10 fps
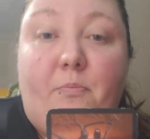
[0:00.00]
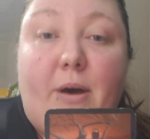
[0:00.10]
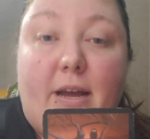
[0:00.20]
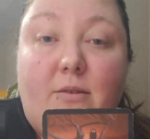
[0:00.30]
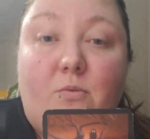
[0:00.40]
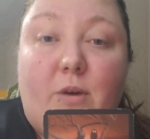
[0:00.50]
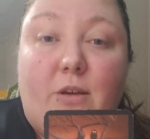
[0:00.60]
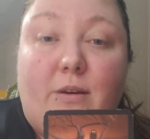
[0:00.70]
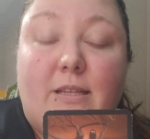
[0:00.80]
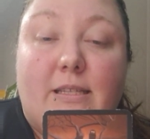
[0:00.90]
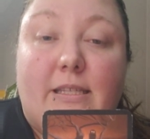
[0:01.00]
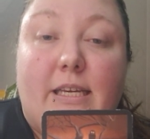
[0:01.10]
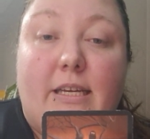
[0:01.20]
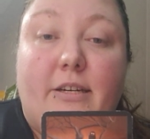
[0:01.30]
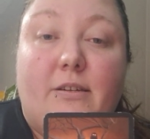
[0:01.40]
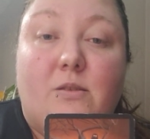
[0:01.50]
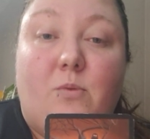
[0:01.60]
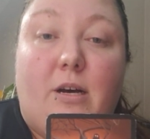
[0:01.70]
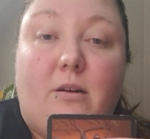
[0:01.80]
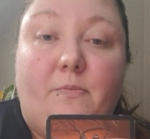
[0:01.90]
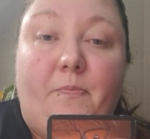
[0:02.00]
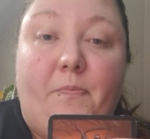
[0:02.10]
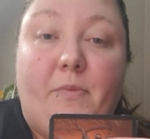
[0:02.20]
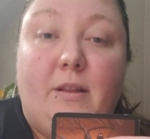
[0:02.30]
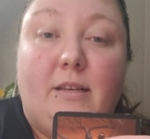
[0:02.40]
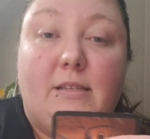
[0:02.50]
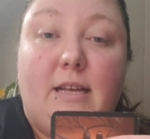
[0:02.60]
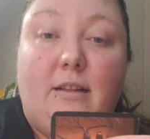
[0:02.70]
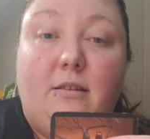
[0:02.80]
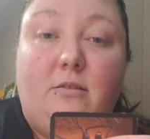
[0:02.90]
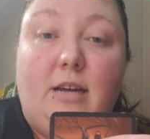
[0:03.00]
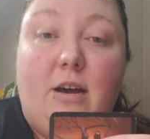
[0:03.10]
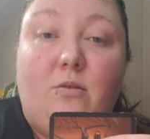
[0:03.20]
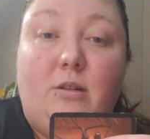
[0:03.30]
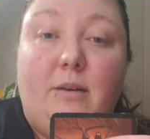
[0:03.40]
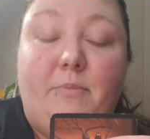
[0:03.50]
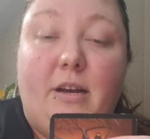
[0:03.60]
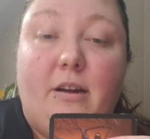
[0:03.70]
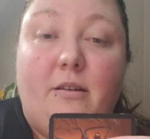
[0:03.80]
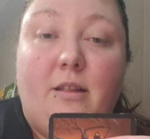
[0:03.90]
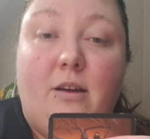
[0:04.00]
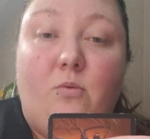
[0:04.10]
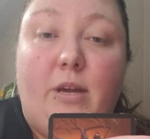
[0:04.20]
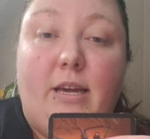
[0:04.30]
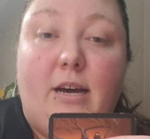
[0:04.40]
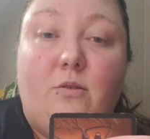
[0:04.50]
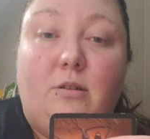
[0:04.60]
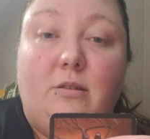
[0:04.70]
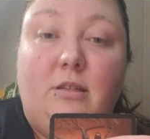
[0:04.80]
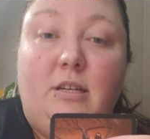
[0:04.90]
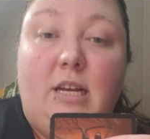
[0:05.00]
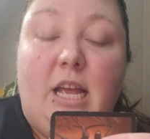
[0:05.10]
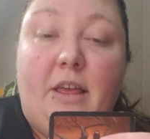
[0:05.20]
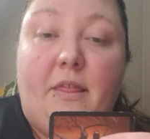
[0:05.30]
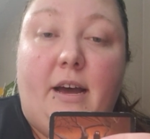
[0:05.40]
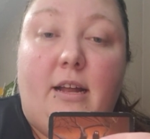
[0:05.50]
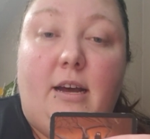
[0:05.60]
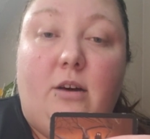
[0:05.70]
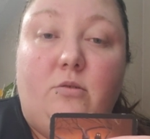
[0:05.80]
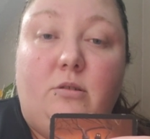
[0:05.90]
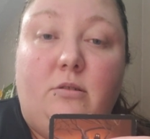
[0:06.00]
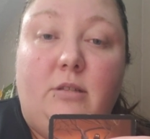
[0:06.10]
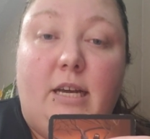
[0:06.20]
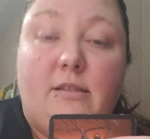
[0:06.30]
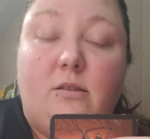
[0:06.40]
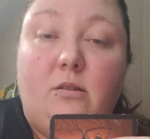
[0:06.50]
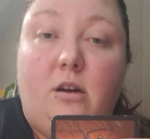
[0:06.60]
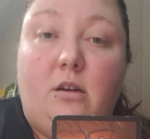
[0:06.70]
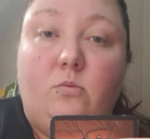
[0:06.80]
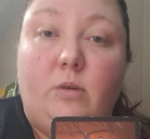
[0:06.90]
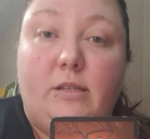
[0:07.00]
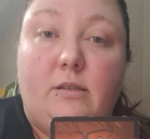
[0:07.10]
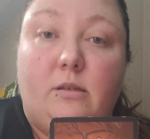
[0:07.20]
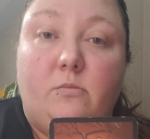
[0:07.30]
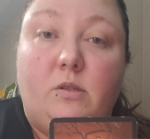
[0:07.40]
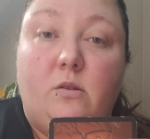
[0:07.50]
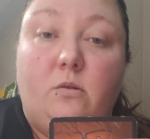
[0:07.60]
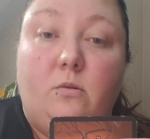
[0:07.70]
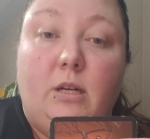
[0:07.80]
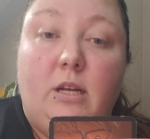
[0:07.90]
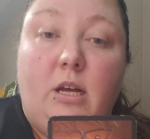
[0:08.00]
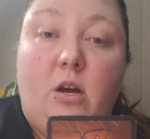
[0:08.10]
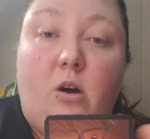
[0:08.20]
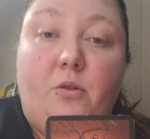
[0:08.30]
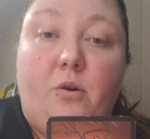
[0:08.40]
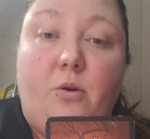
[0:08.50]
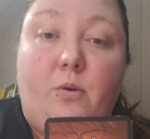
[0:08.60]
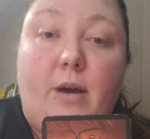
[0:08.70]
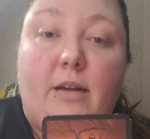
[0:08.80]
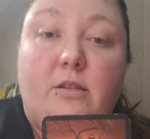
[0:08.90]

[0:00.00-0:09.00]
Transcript: But what you can see here as well is that little owl up there, that wee owl. That owl has a lot of wisdom. So although you had